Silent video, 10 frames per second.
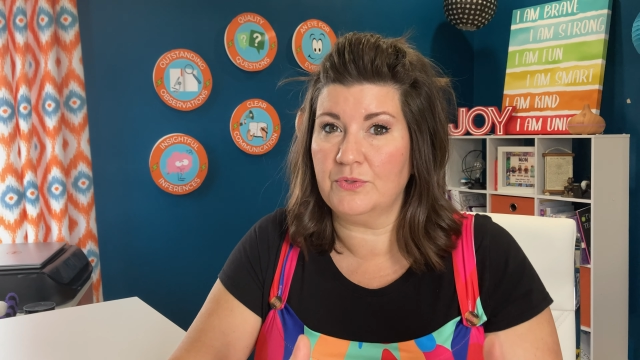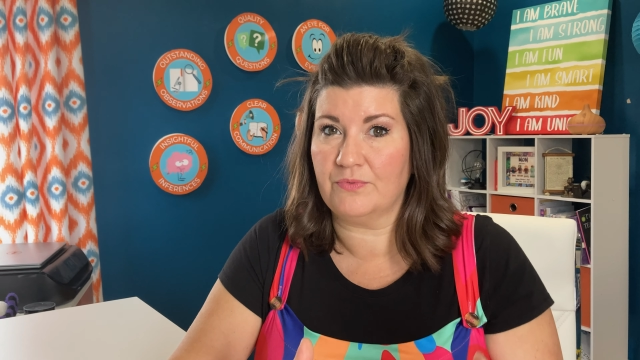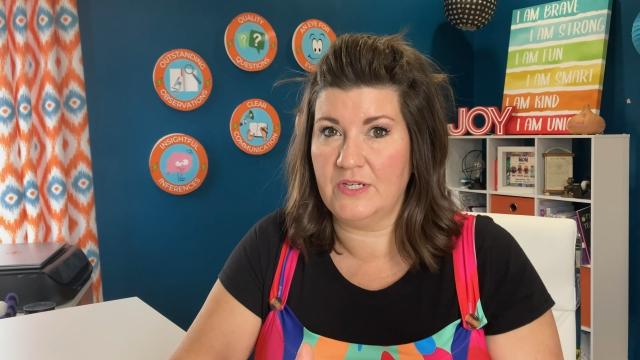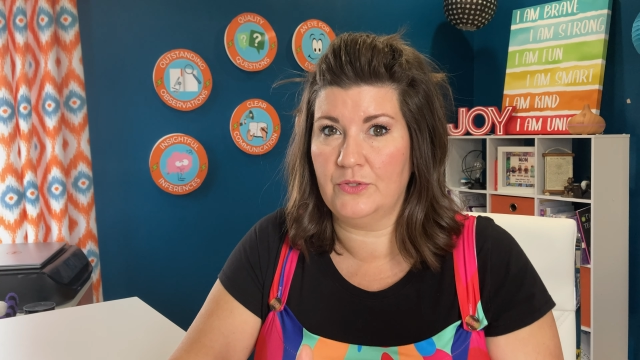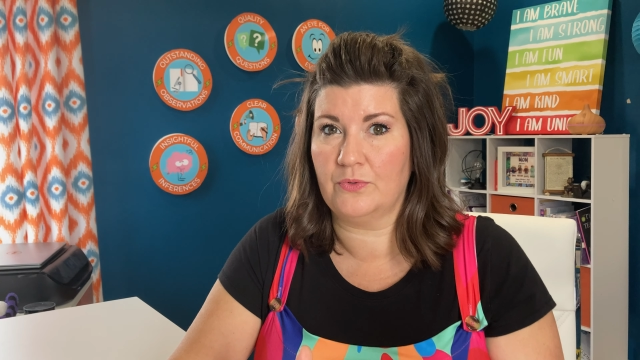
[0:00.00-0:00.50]

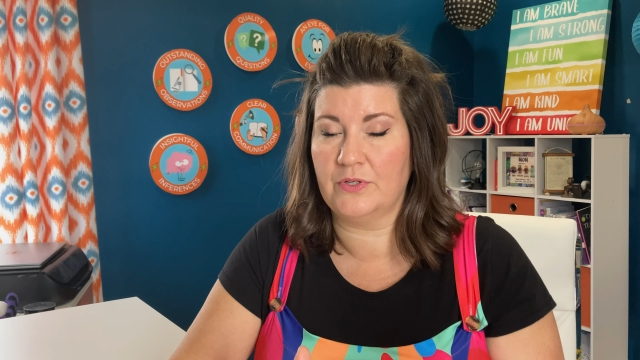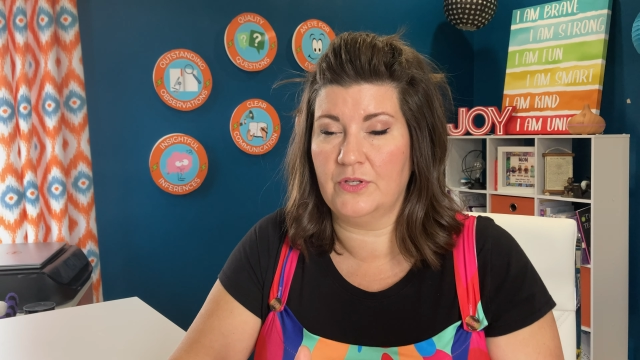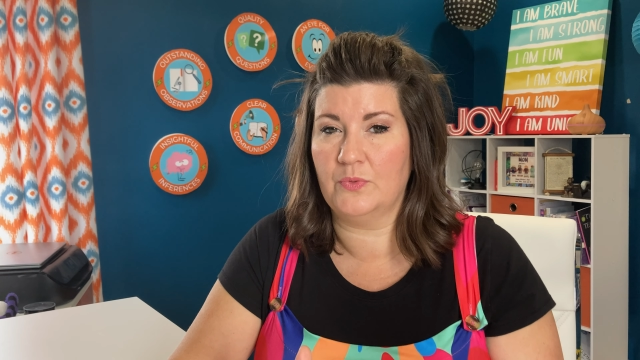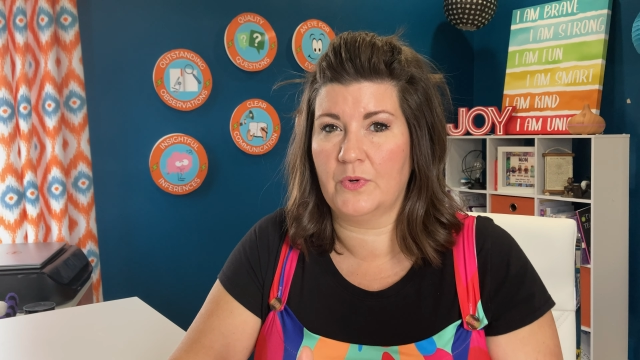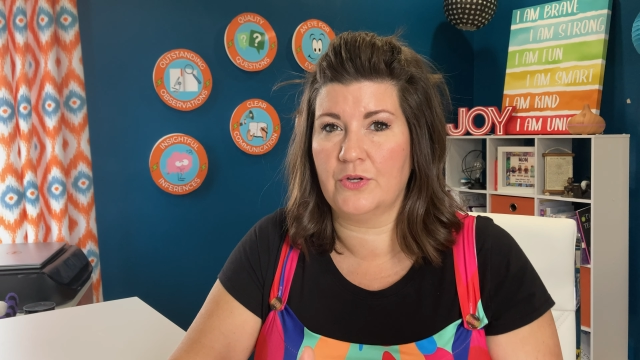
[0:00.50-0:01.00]

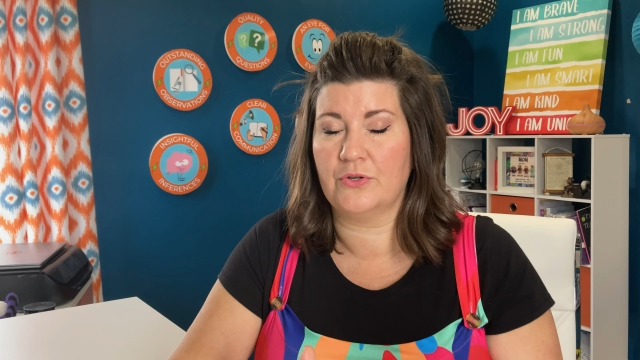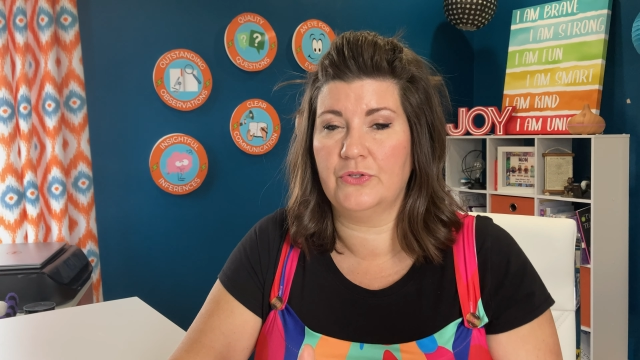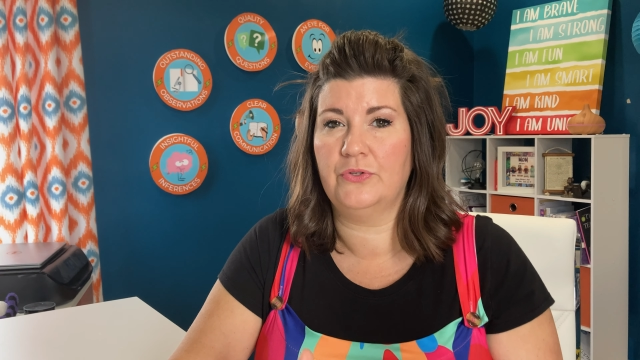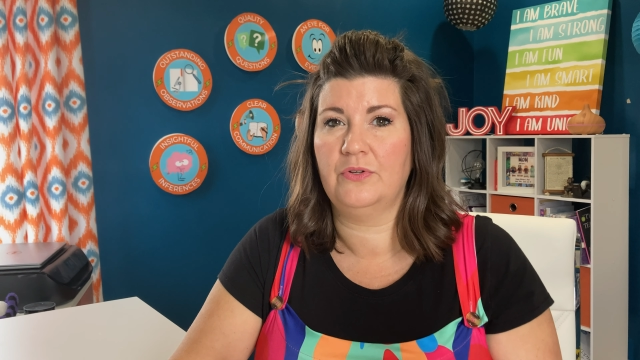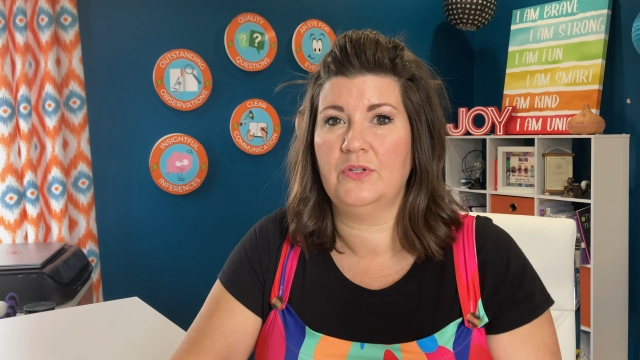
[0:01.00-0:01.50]
resources where your
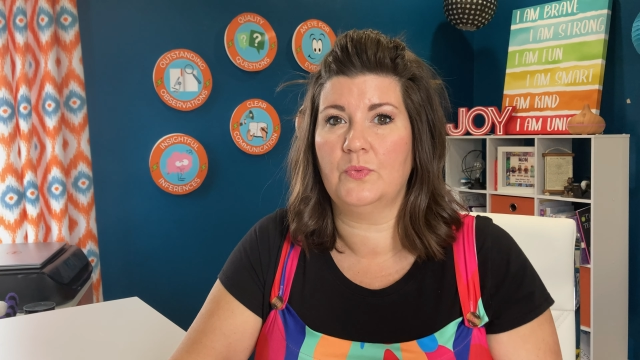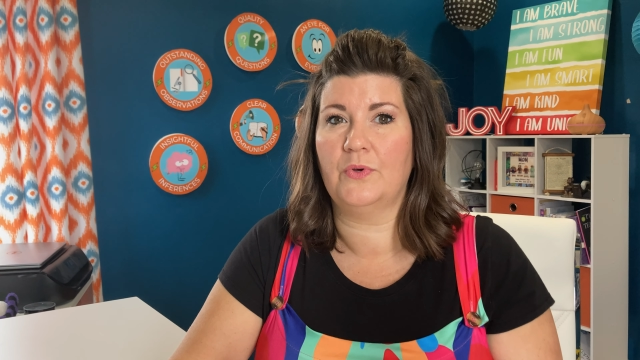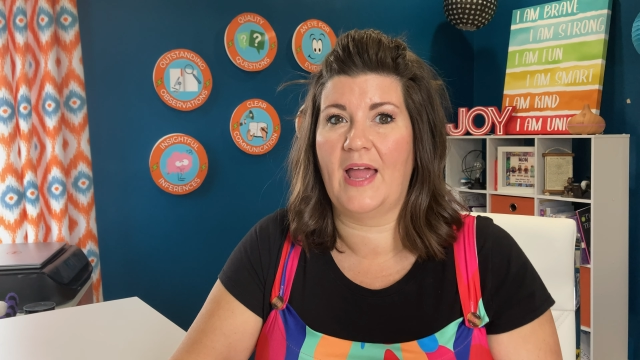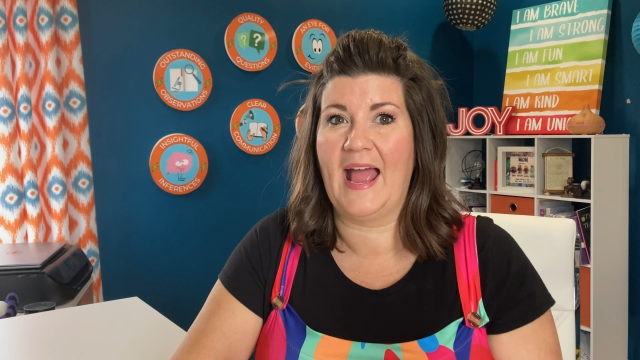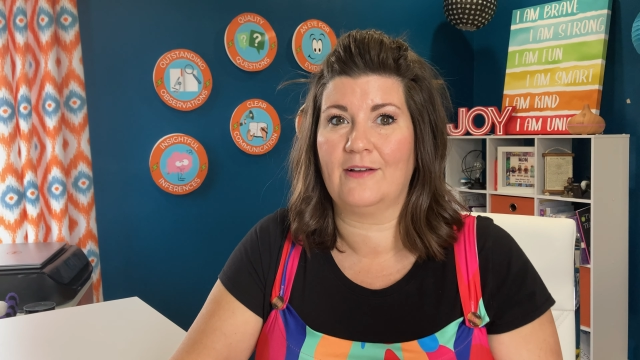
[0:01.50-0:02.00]
students
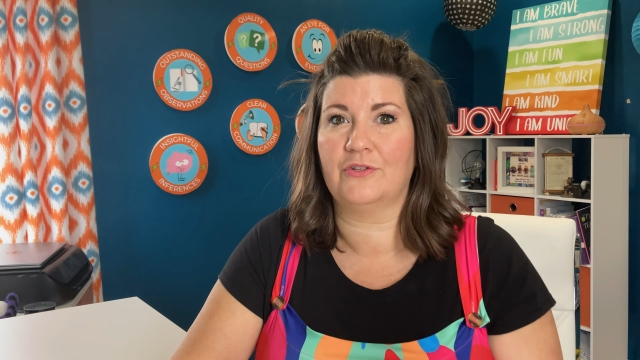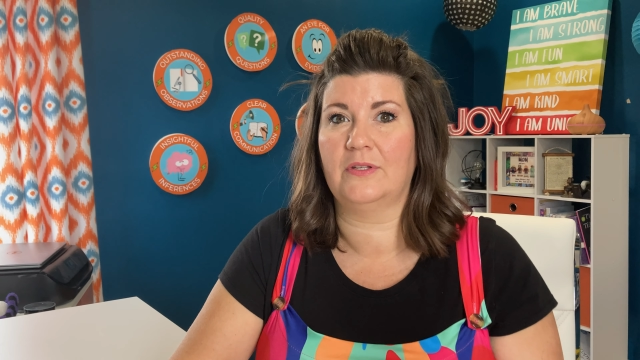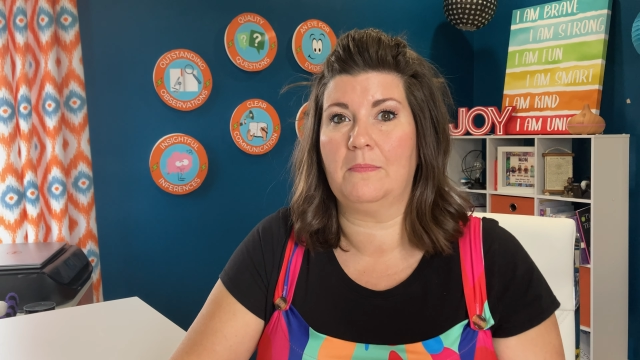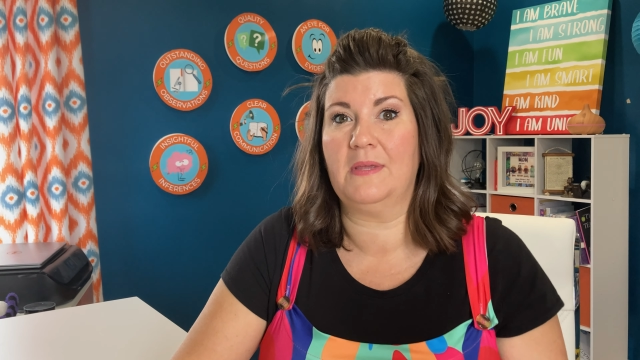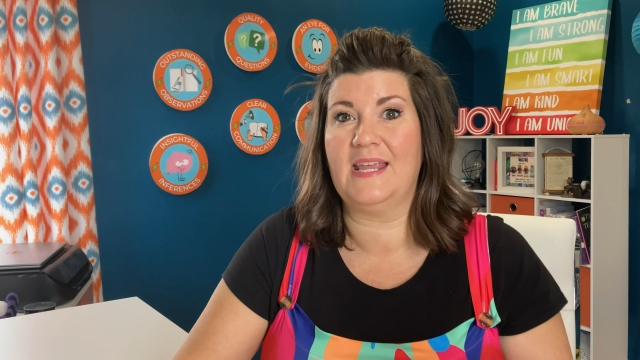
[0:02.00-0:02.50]
will
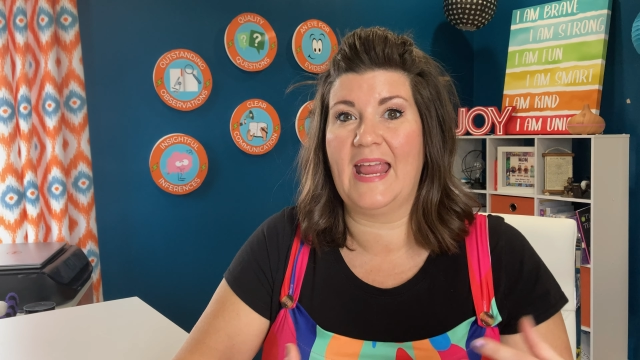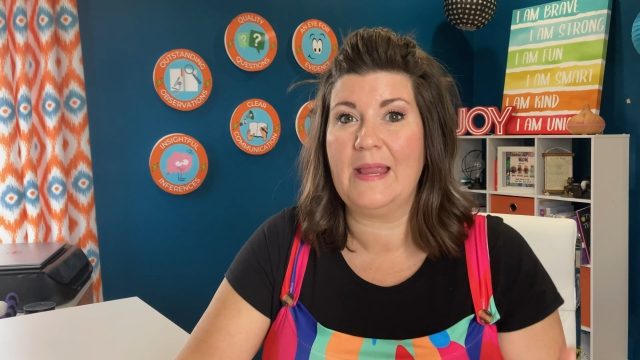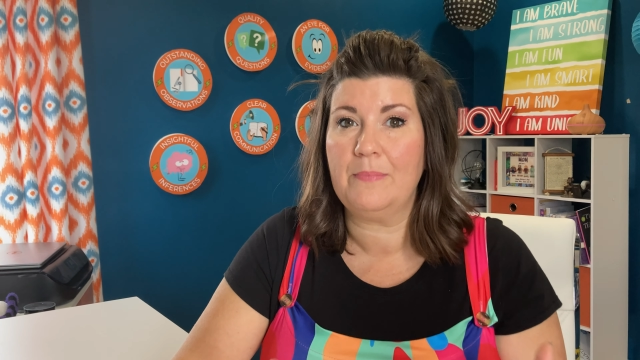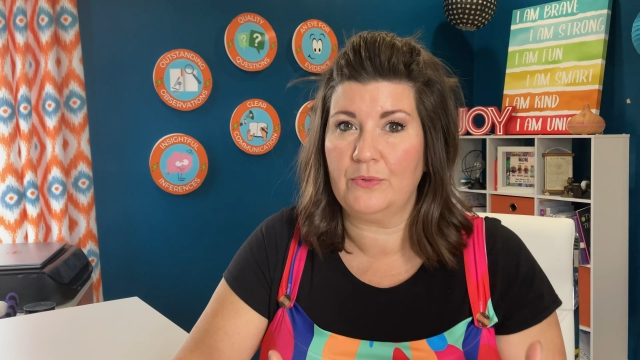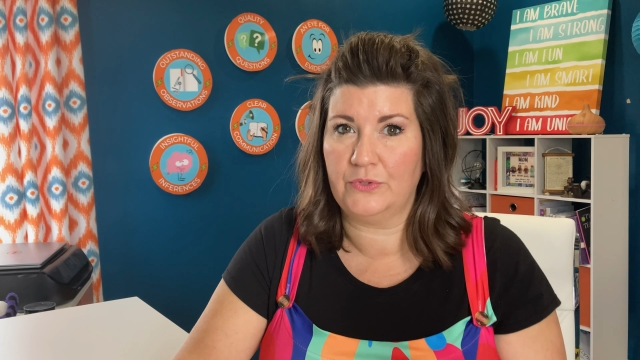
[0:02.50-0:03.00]
actually be
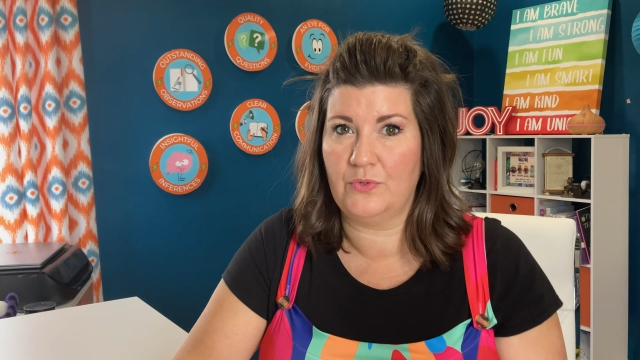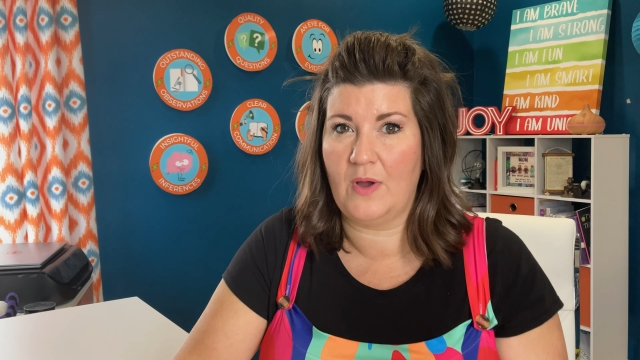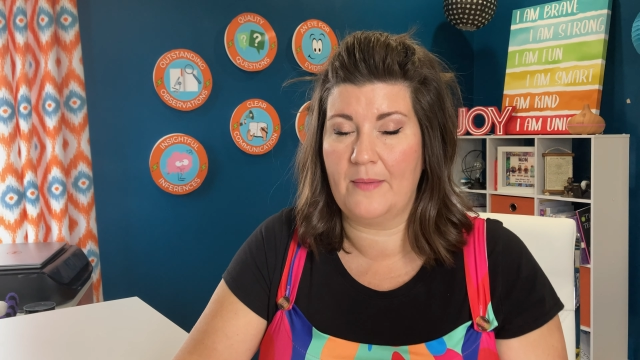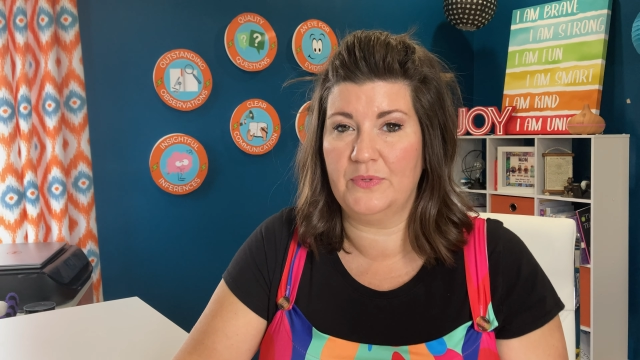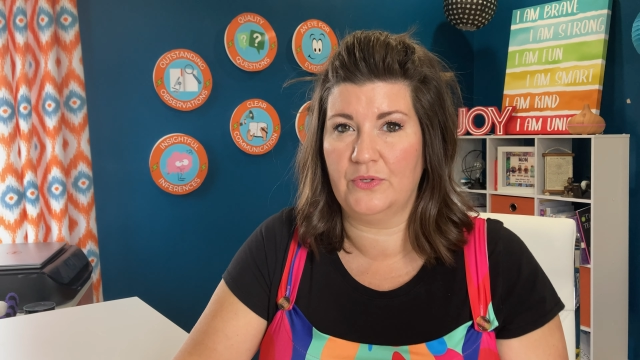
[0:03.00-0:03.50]
able to
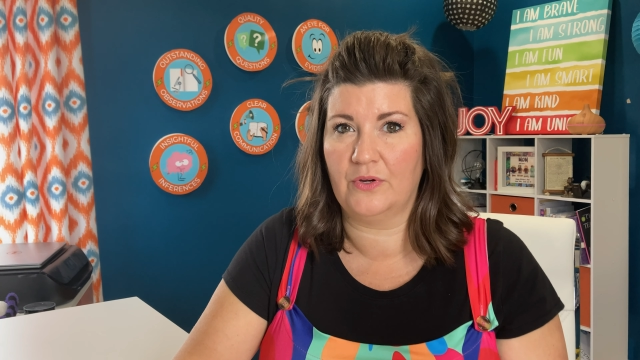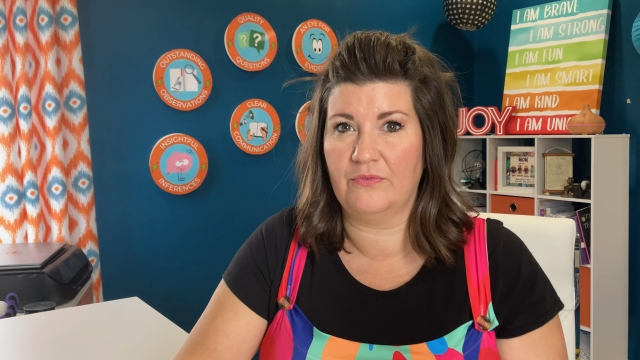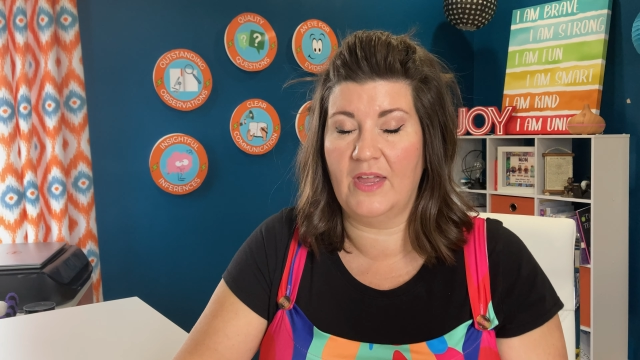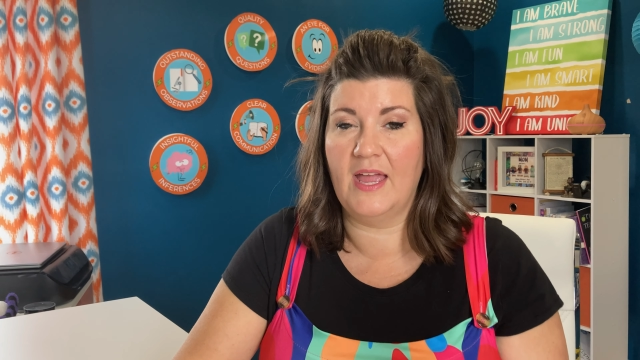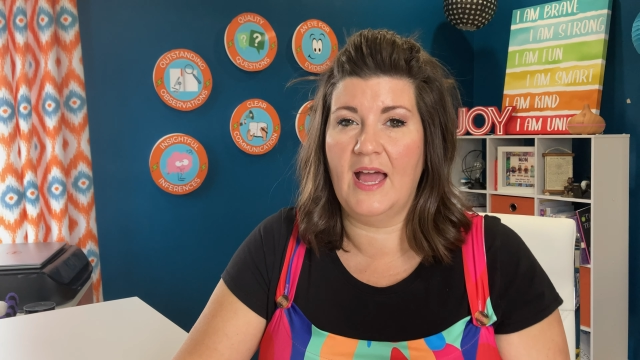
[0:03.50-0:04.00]
observe